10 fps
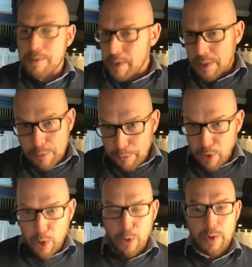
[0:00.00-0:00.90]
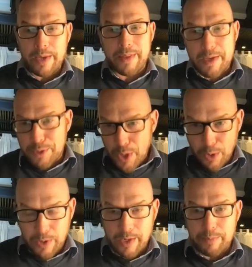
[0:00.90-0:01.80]
things flow and there's no
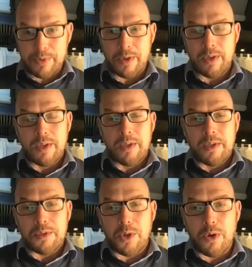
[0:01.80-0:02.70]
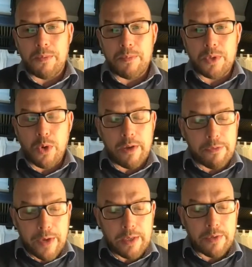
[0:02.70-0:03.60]
holdups. So your
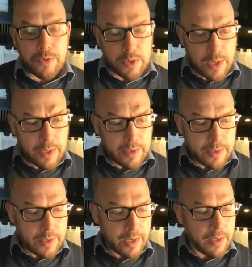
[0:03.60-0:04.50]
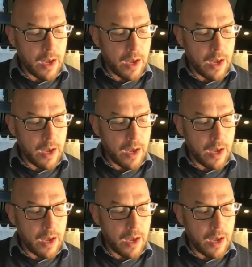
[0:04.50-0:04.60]
effective result is that